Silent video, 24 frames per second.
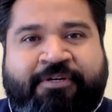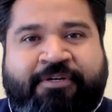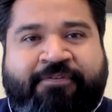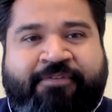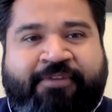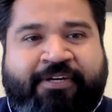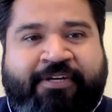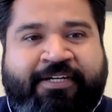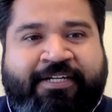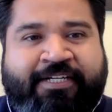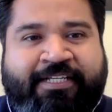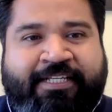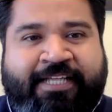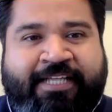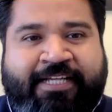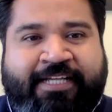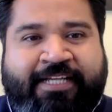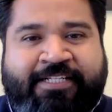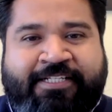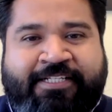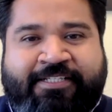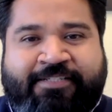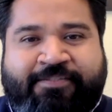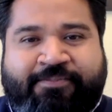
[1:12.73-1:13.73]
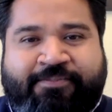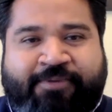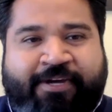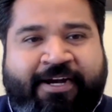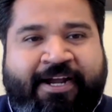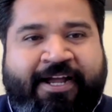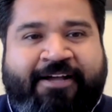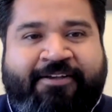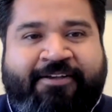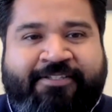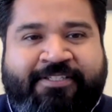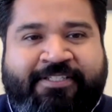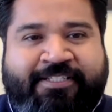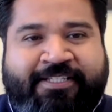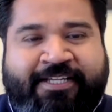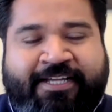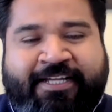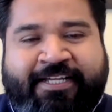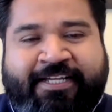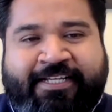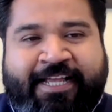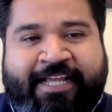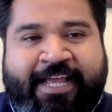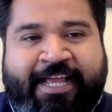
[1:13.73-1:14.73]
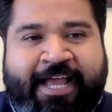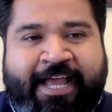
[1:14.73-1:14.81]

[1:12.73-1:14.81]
of our collections warehouse site.